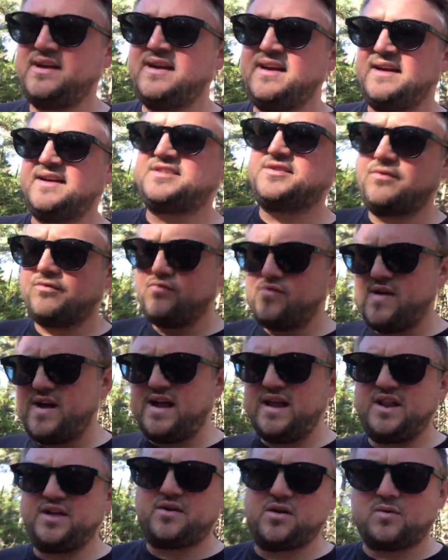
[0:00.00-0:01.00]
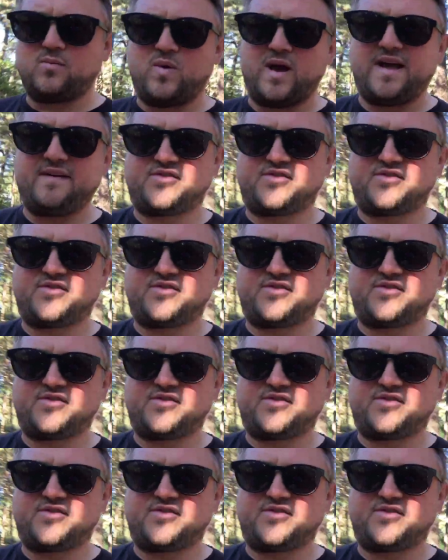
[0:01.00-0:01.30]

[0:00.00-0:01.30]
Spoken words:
It's a really good way of